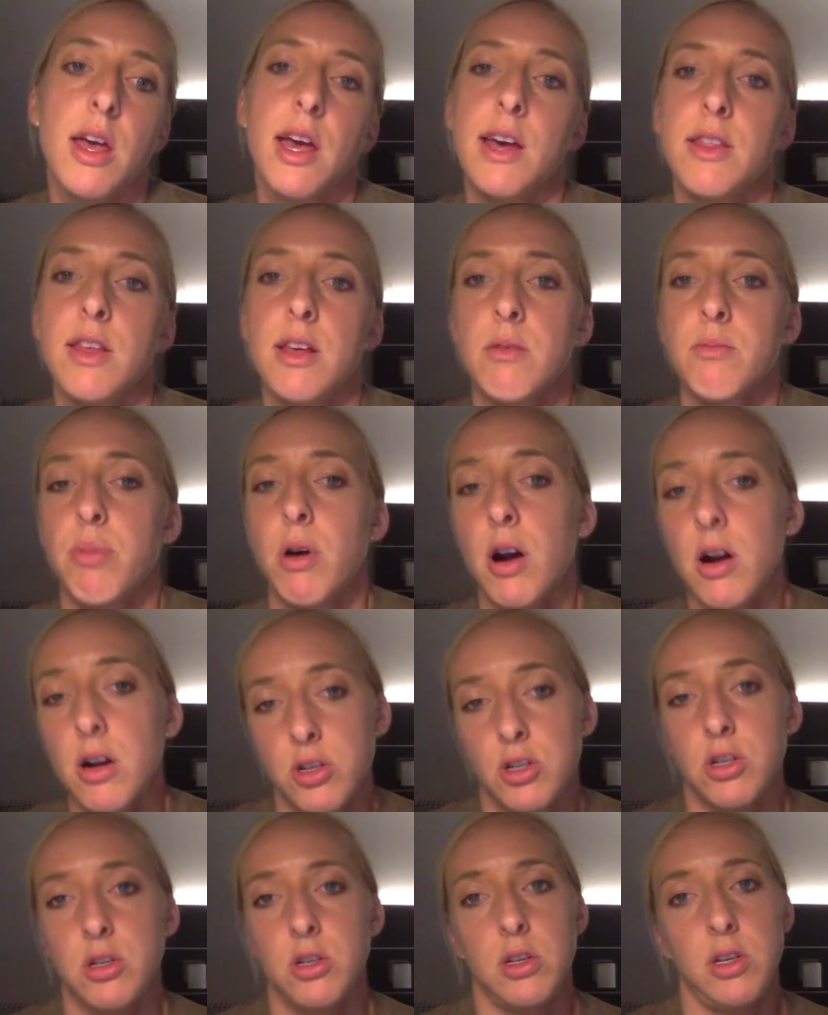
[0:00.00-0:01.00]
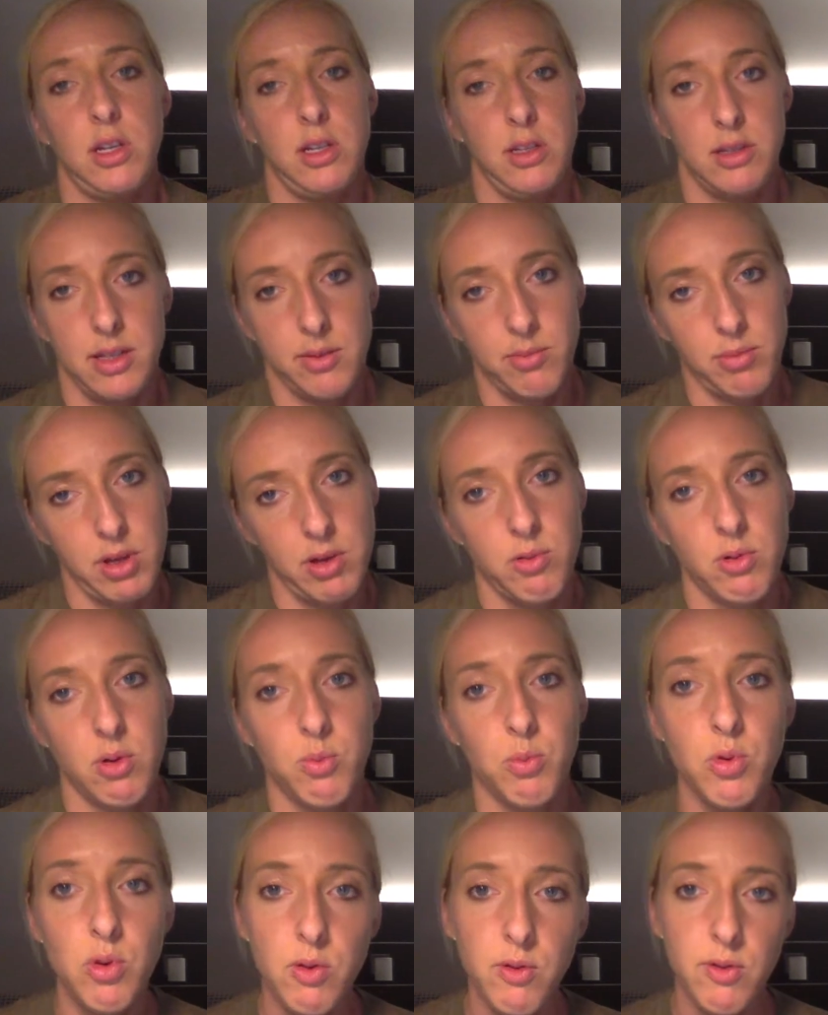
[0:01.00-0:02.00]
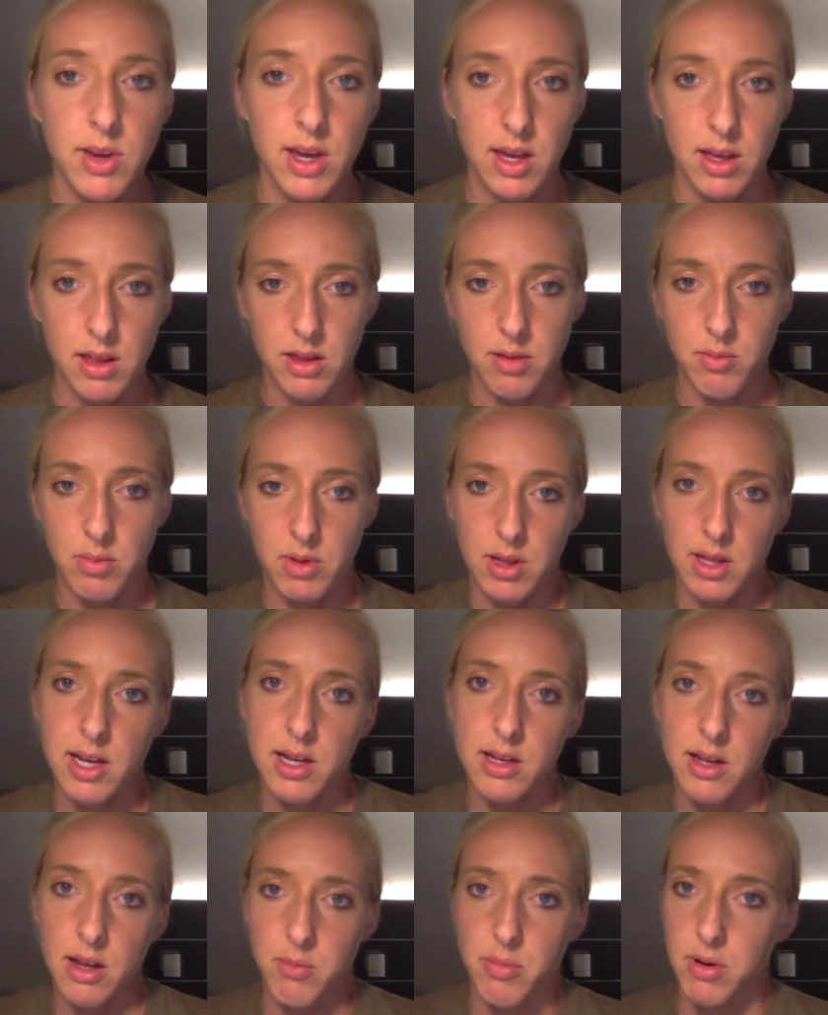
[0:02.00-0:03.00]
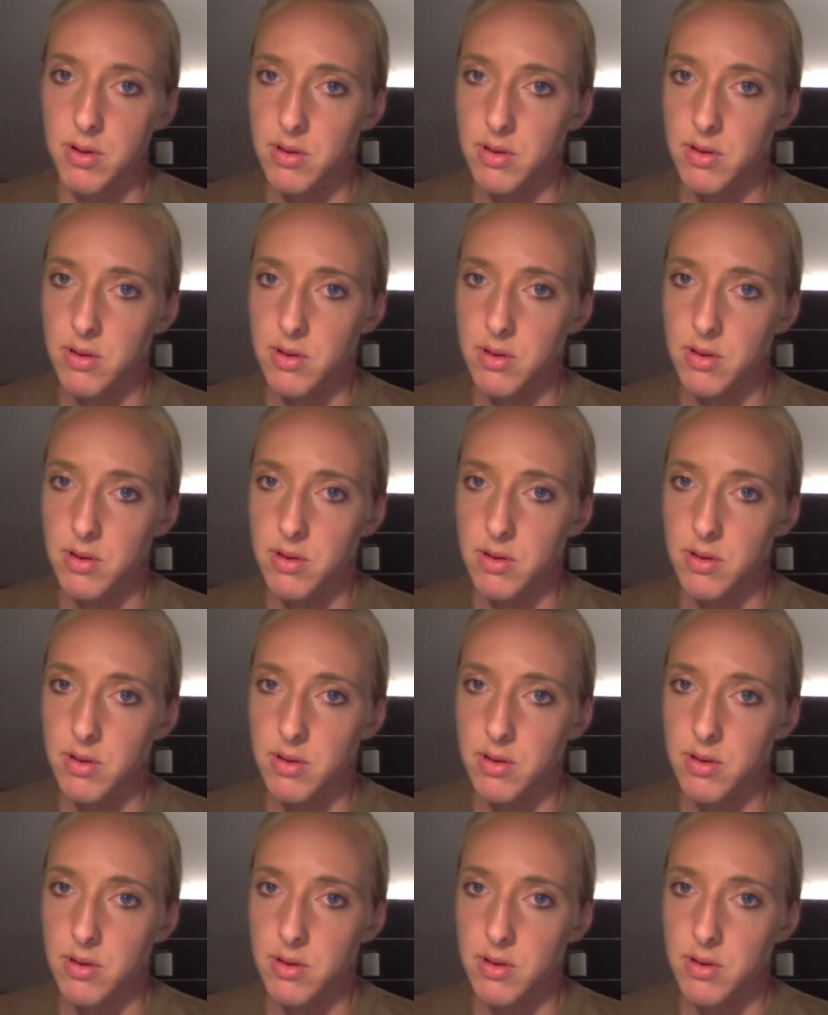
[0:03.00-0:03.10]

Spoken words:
And then partial is simply removing the malignant